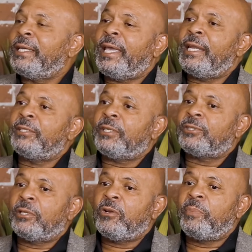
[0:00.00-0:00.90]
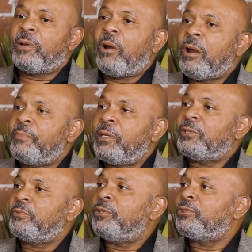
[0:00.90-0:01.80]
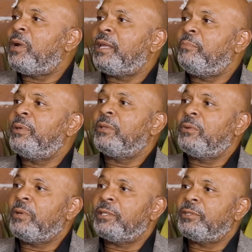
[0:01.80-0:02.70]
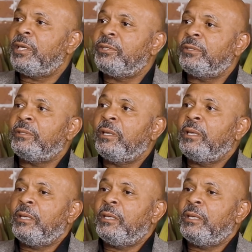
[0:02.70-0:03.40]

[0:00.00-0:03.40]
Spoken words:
And it's a little bit hard, because when you're trying to build an organization,